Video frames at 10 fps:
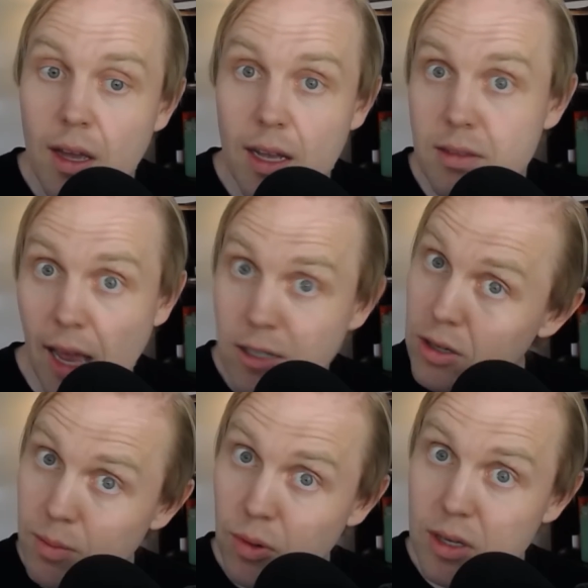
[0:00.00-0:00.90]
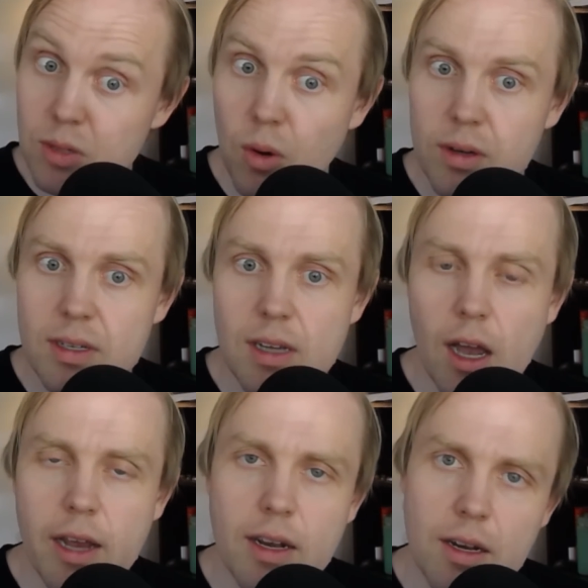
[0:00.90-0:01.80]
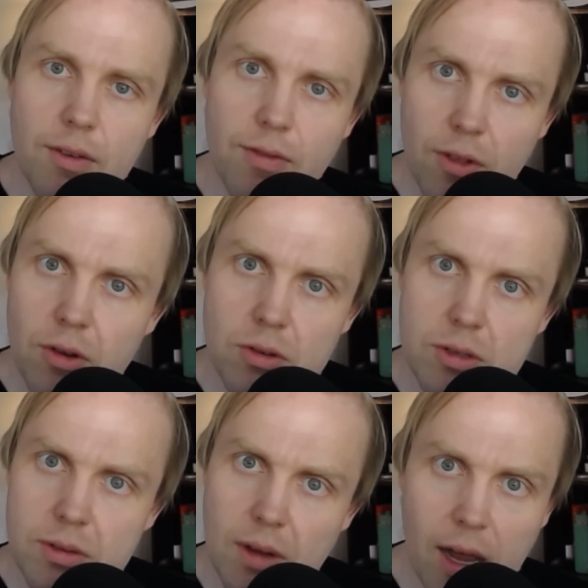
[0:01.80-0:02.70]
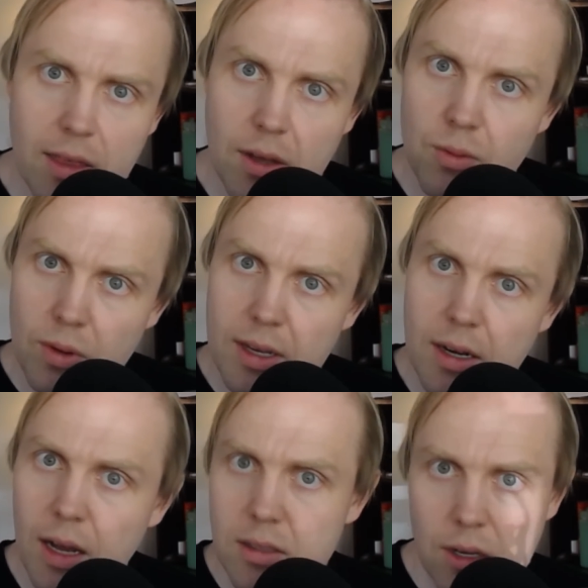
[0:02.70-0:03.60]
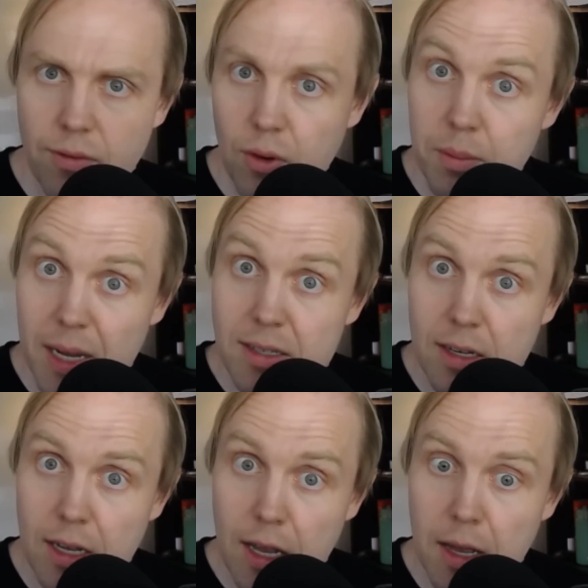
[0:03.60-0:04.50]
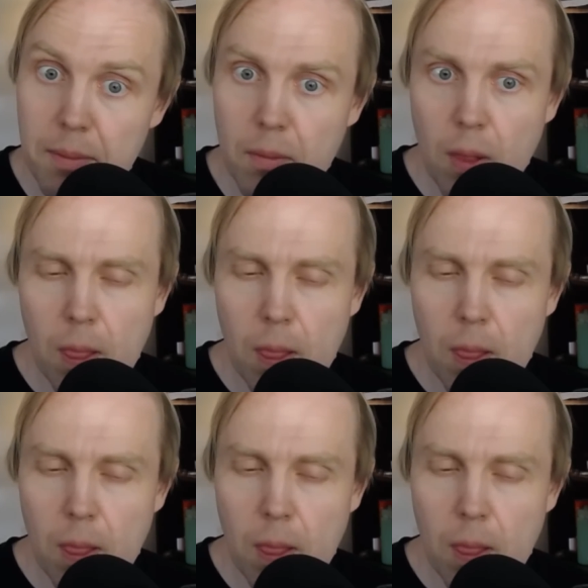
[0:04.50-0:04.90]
It's actually pretty smart design, and it flows, I think, really nicely for a basic game.